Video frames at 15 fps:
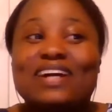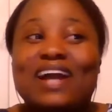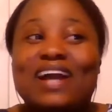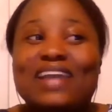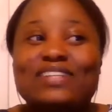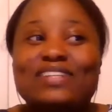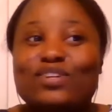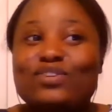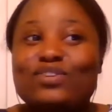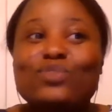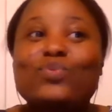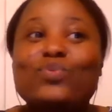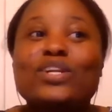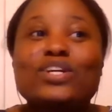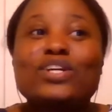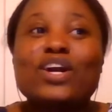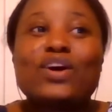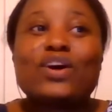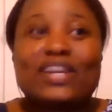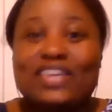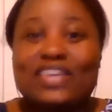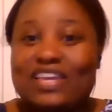I don't know where to go.
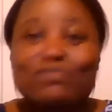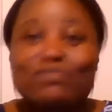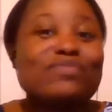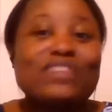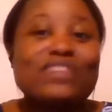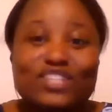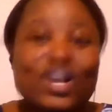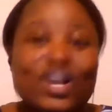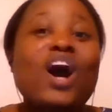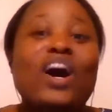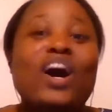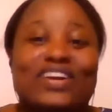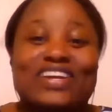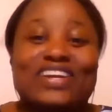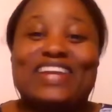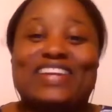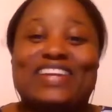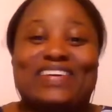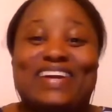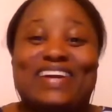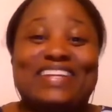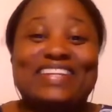I can't move this car,
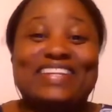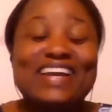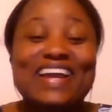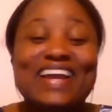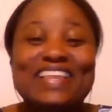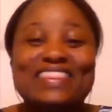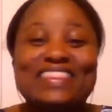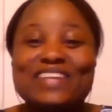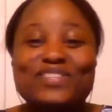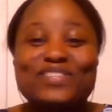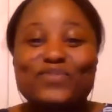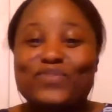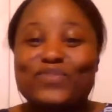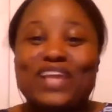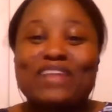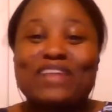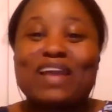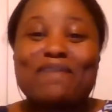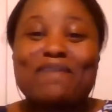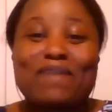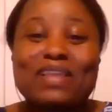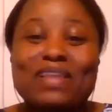and not so for at
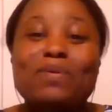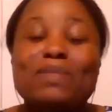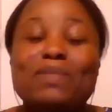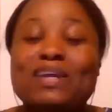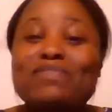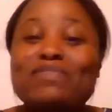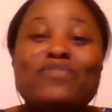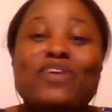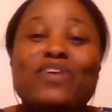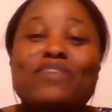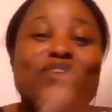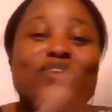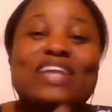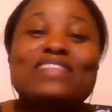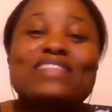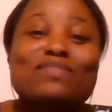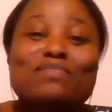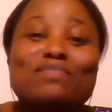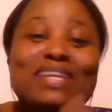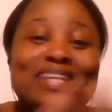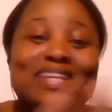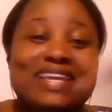that point, like even if I forget the
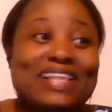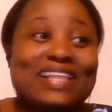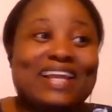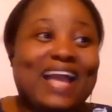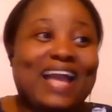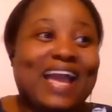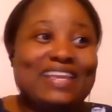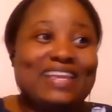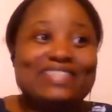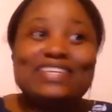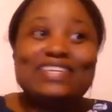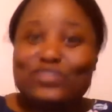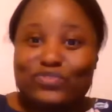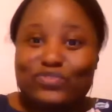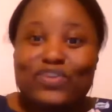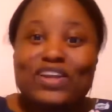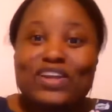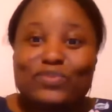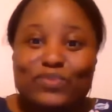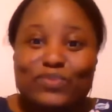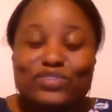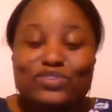meeting, like I need to
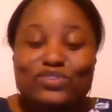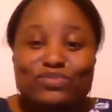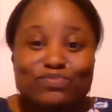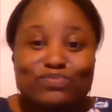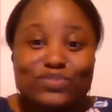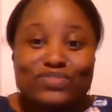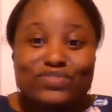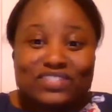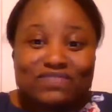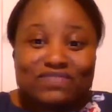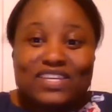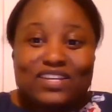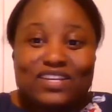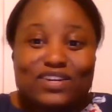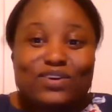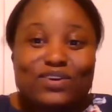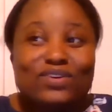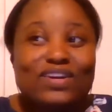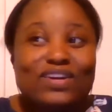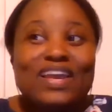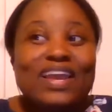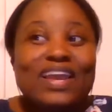find a way to move this
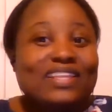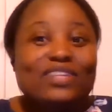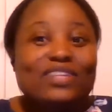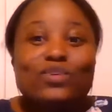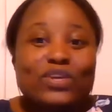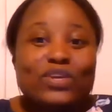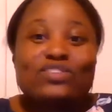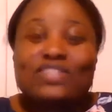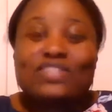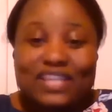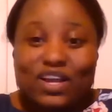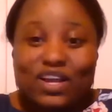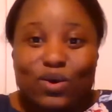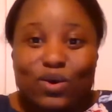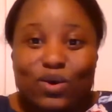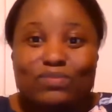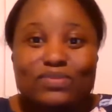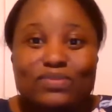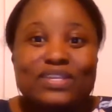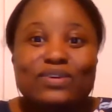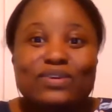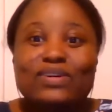vehicle and then a way to get home,
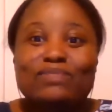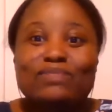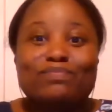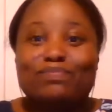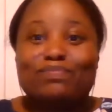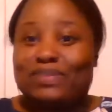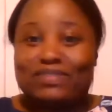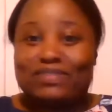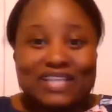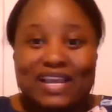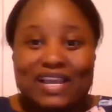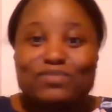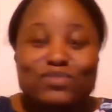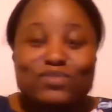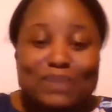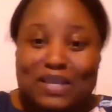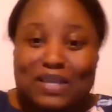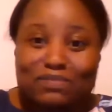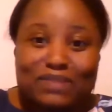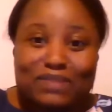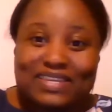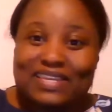in time to pick
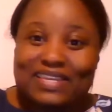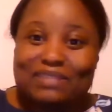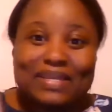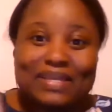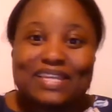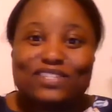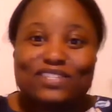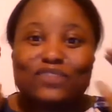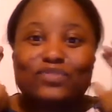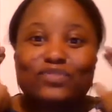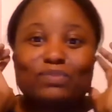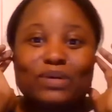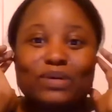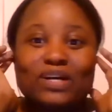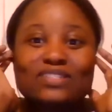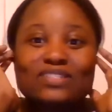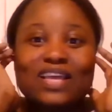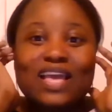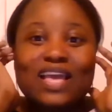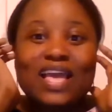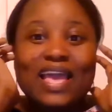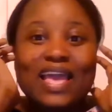up get my kids off the bus.
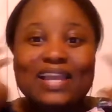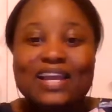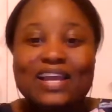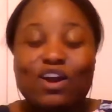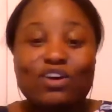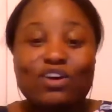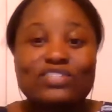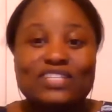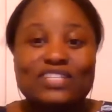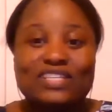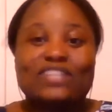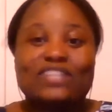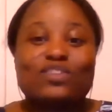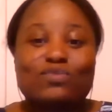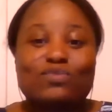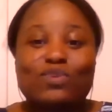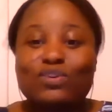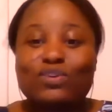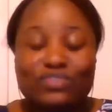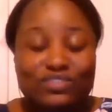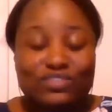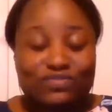And like all these ideas of
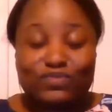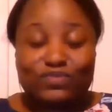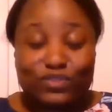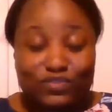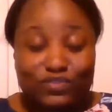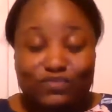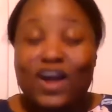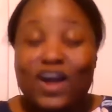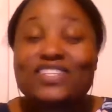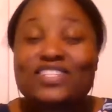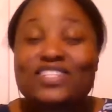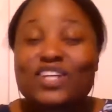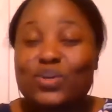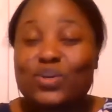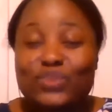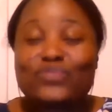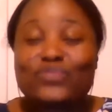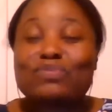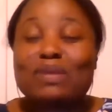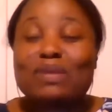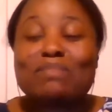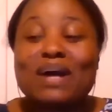all those thoughts are going
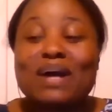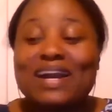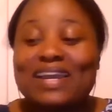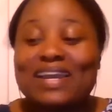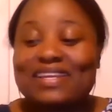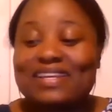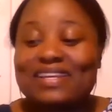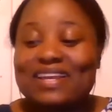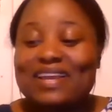through my mind.